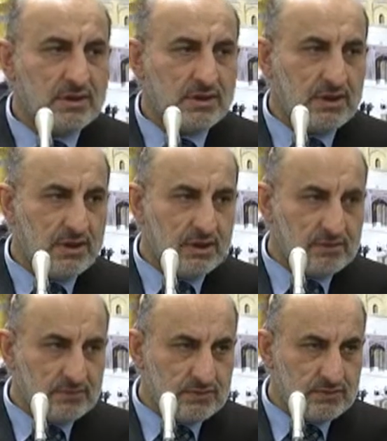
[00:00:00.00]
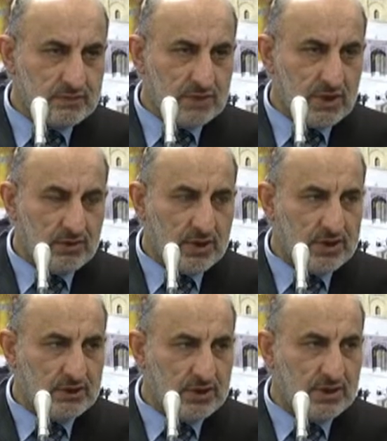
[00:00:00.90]
the our
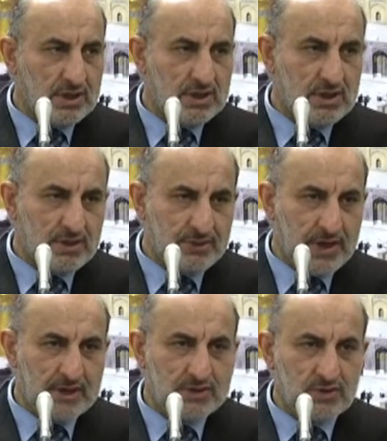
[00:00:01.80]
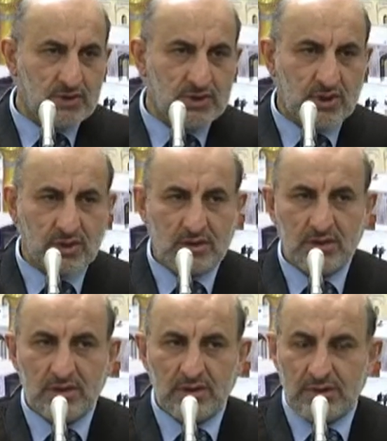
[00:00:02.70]
internal, the pants which are
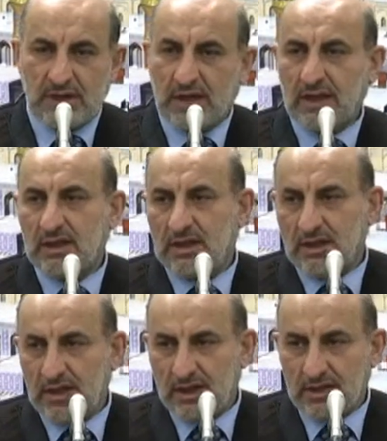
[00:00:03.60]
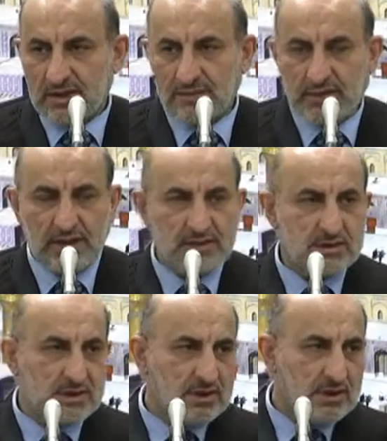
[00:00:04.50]
directly near the
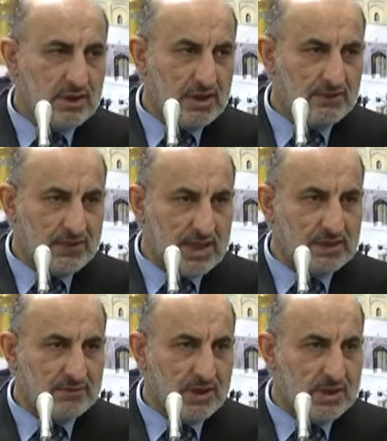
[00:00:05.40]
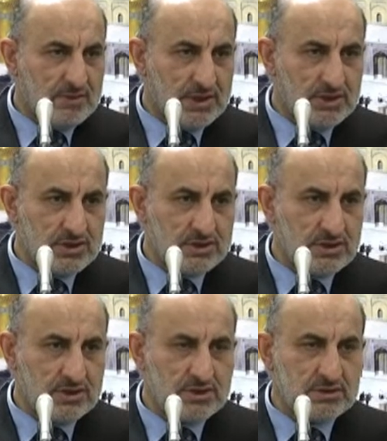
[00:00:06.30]
piles, if that become
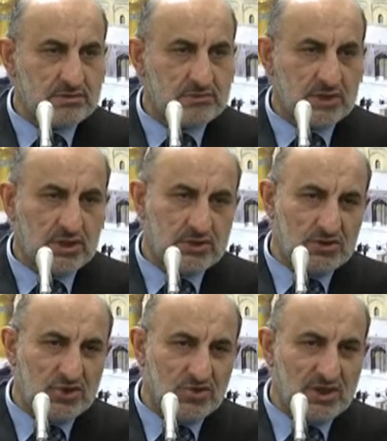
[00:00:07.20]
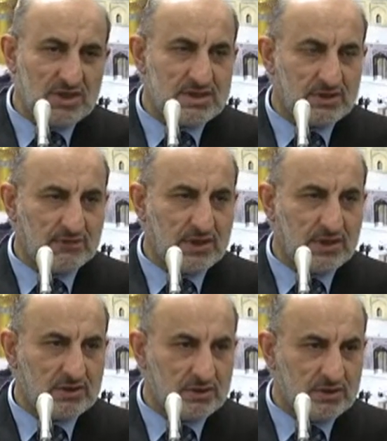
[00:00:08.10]
najis, and usually it's
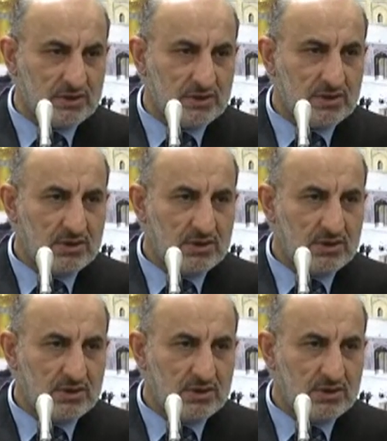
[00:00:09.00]
difficult to